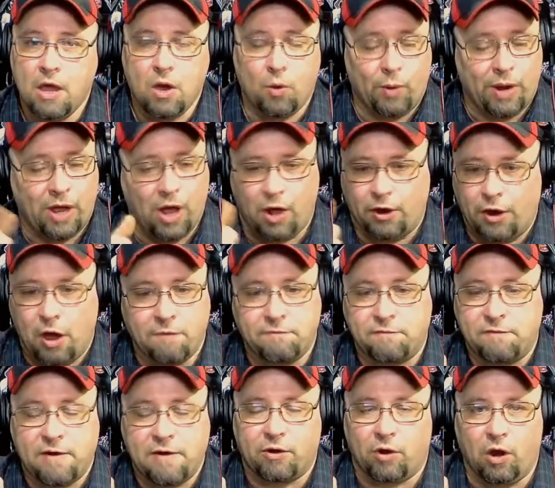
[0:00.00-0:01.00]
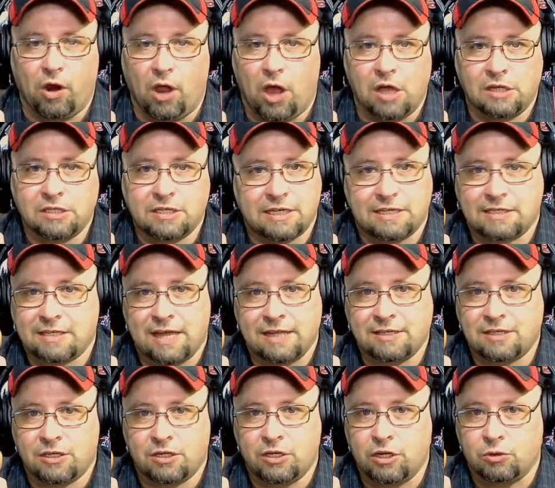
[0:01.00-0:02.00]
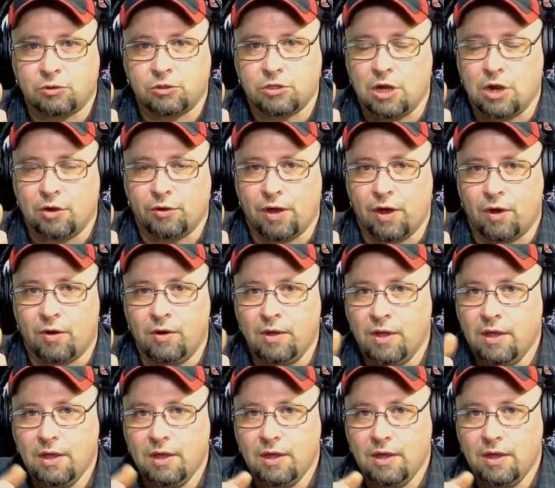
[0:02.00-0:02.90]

We all know federal law says that's a huge no-no